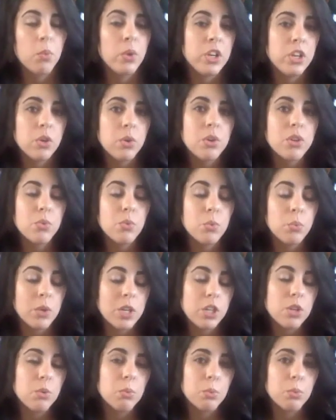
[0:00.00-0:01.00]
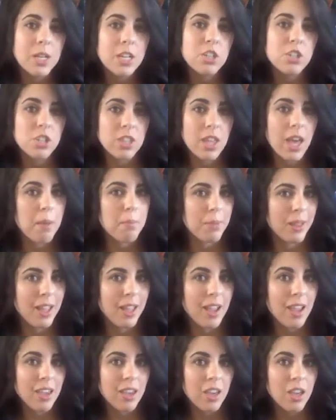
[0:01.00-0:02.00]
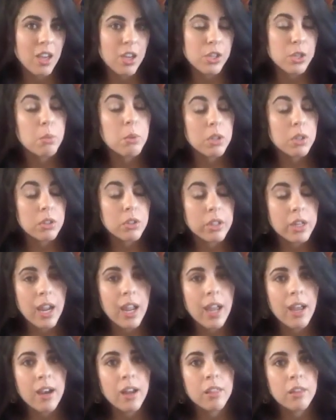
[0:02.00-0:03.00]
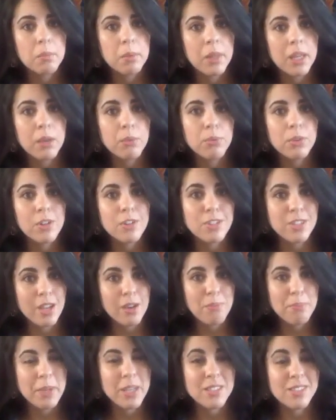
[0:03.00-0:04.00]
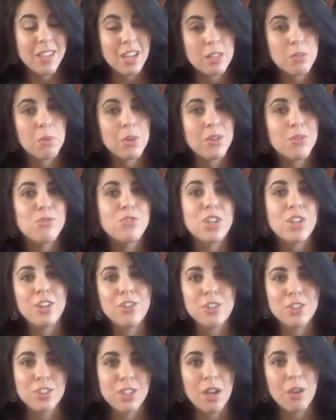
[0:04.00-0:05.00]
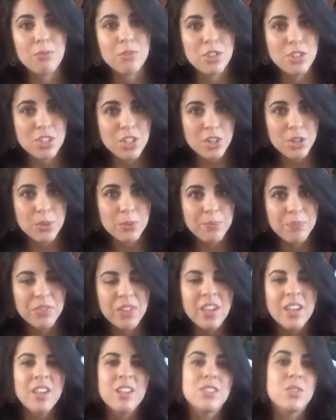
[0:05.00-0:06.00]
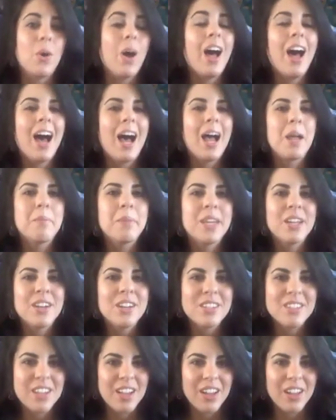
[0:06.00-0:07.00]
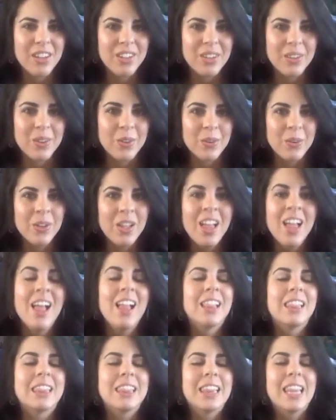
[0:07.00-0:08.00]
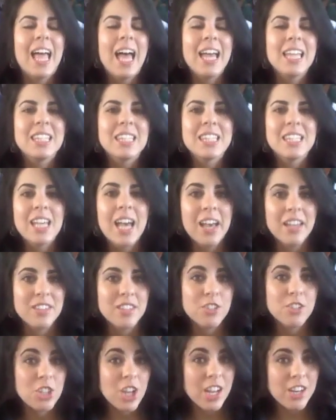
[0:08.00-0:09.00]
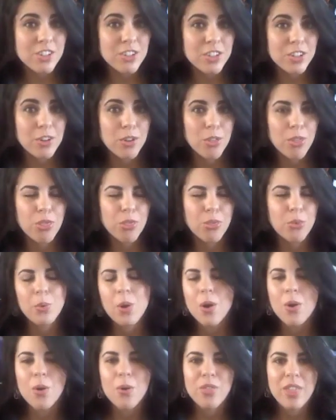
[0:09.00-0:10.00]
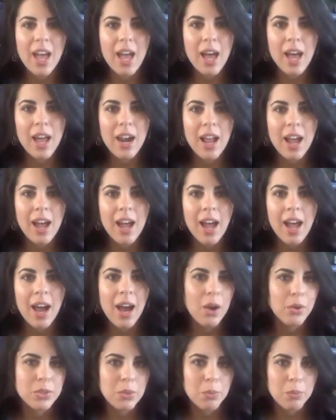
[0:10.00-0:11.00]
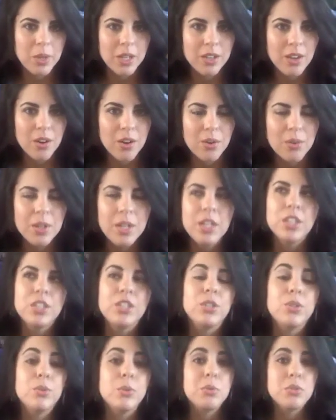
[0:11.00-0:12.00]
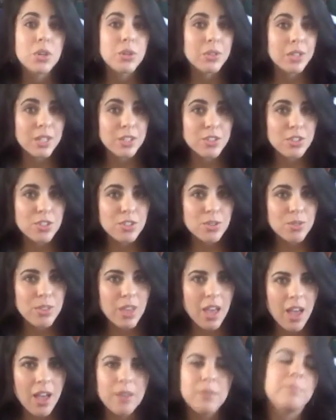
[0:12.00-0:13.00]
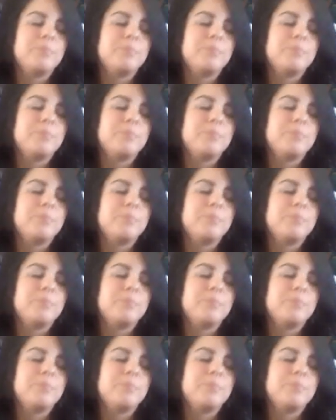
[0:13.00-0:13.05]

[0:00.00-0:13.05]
When you reach that blank, you will create another blank for yourself, because that's what you've trained yourself to do. So I'm here to tell you, let's, as a gender, throw that out the window. You don't need to do that.